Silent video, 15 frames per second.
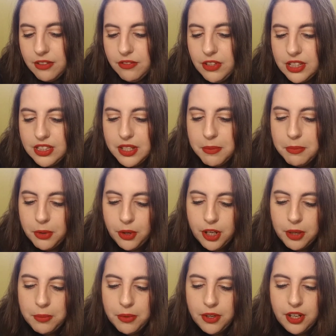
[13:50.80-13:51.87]
Visit
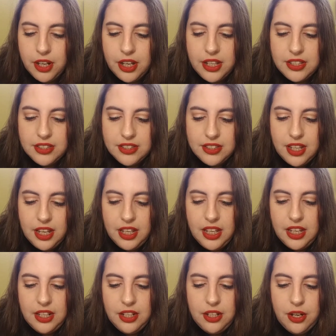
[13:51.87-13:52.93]
Bora Bora and stay
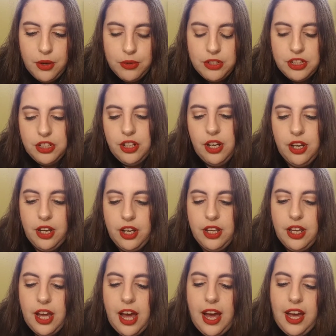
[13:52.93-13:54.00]
in an ocean hut.
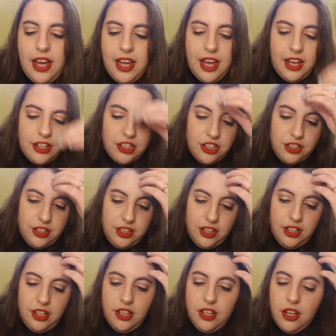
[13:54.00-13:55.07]
I
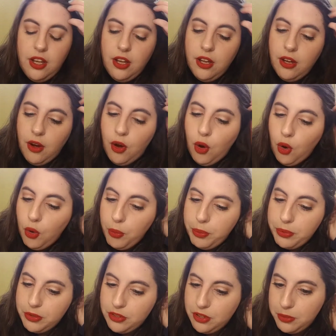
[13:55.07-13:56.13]
actually hope
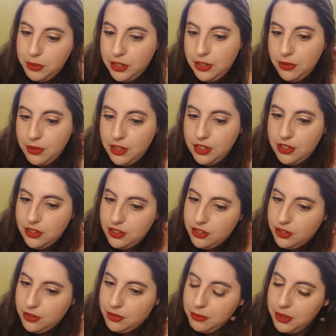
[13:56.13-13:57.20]
to be doing this
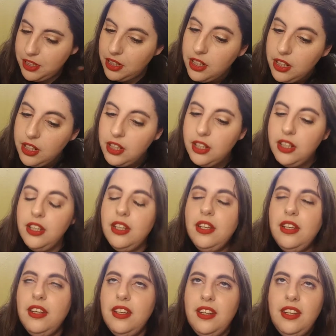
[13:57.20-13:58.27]
soon, but
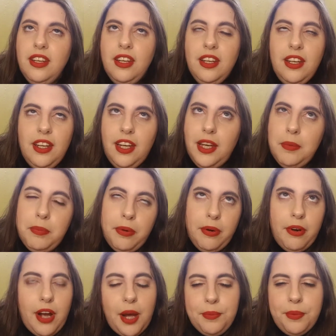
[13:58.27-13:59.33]
it
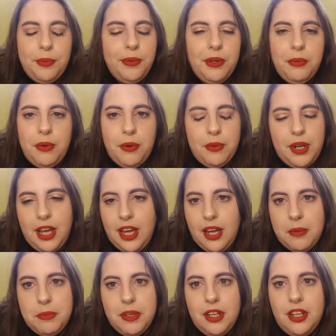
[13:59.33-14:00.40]
probably won't
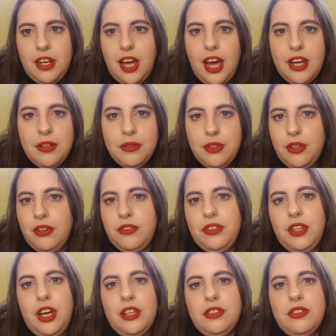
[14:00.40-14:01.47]
happen. I don't know if
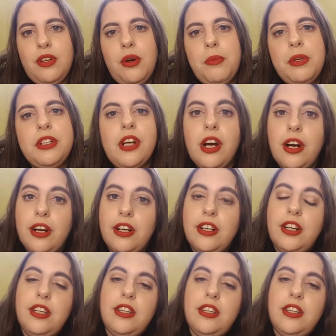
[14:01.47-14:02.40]
you guys know, but Tarte